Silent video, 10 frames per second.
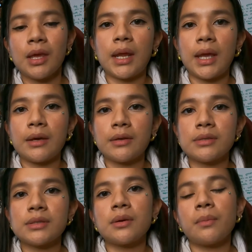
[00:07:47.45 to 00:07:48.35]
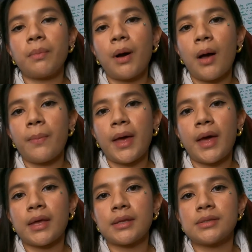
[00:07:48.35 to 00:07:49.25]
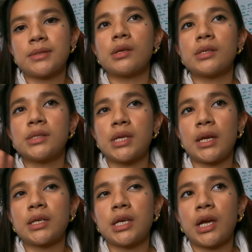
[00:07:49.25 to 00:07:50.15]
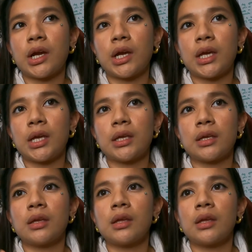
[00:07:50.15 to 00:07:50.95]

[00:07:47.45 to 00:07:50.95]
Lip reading: Nails, paw pads, sanitary,